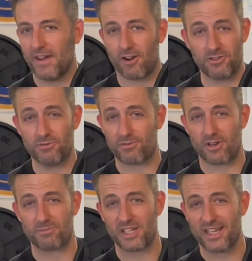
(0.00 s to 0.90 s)
Are you
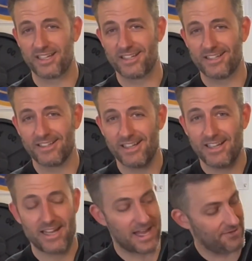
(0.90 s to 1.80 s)
from Canada?
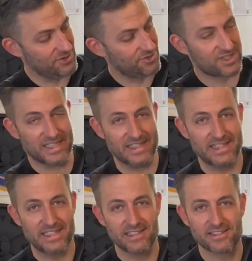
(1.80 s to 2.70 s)
Have you seen
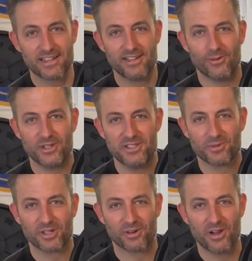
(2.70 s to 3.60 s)
these when you
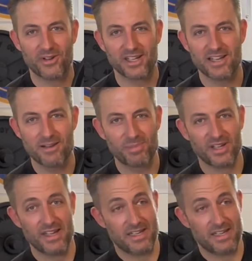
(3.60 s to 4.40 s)
were growing up?